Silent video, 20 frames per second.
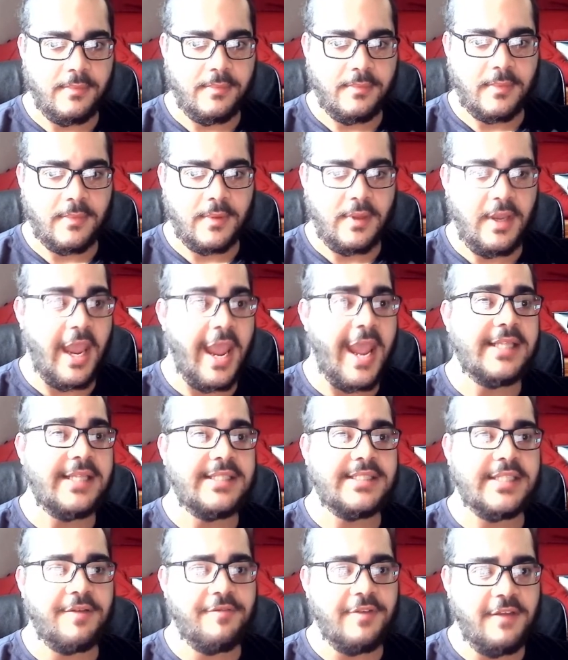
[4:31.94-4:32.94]

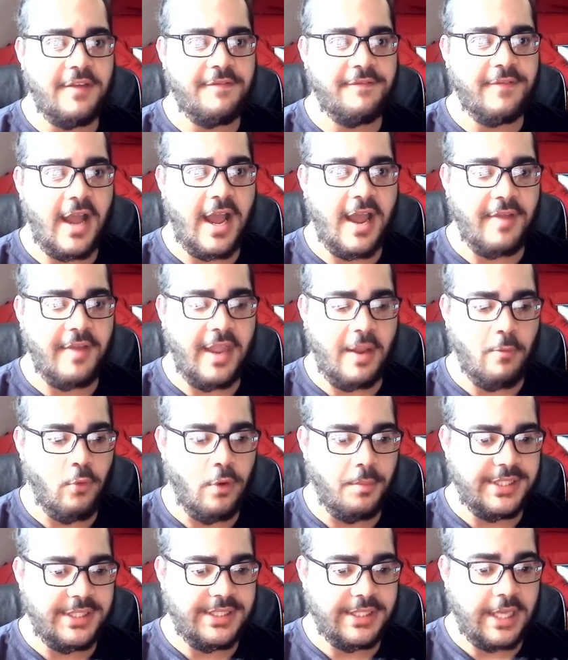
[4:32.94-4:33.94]
875, A
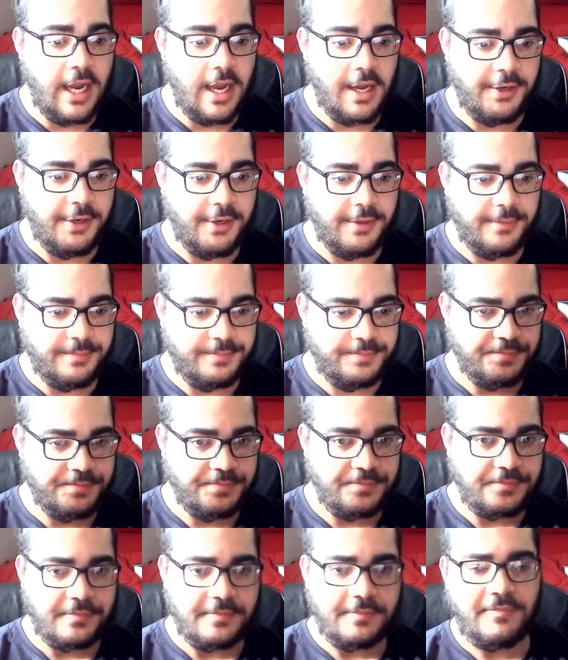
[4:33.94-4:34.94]
Woman's Honor.
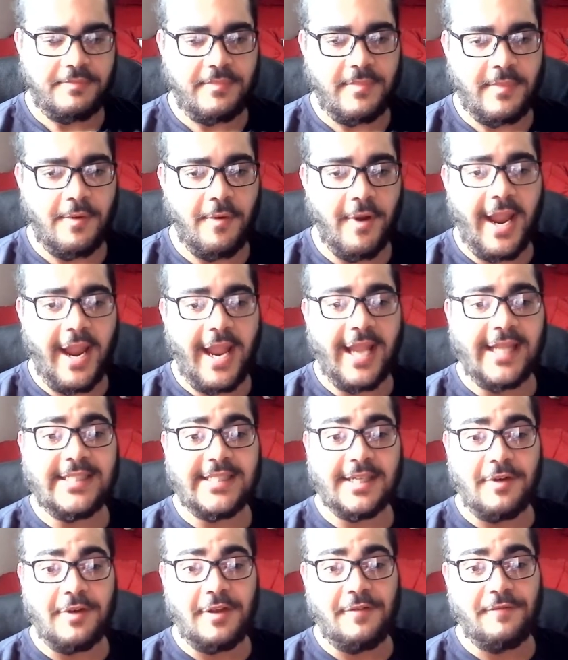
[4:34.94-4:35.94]
All right,
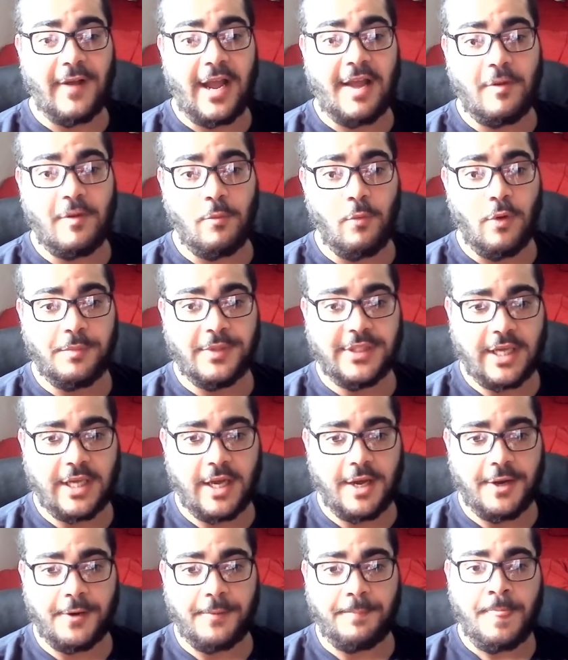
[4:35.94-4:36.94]
875, A Woman's
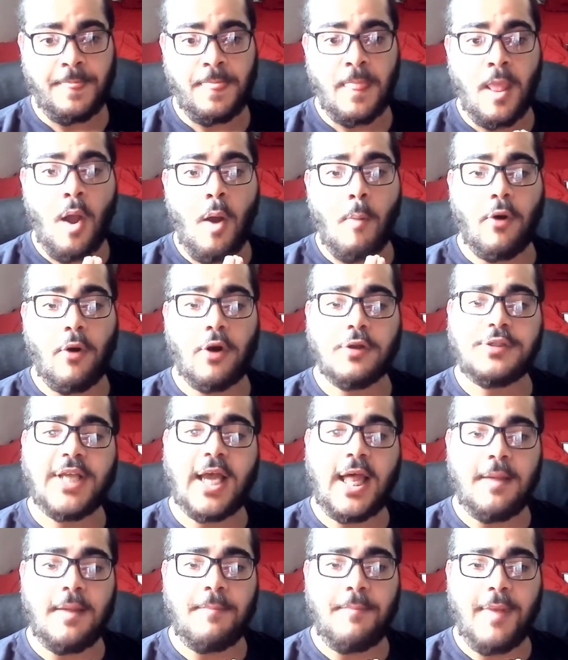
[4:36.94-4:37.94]
Honor.
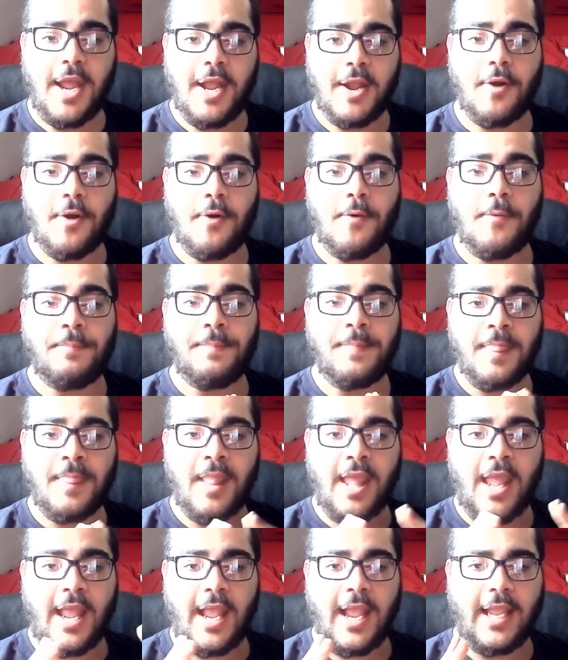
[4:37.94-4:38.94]
Bartolomeo,
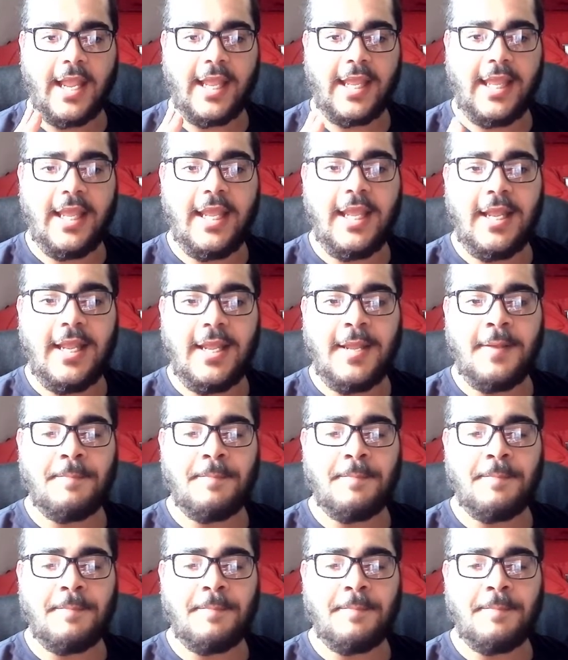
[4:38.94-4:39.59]
he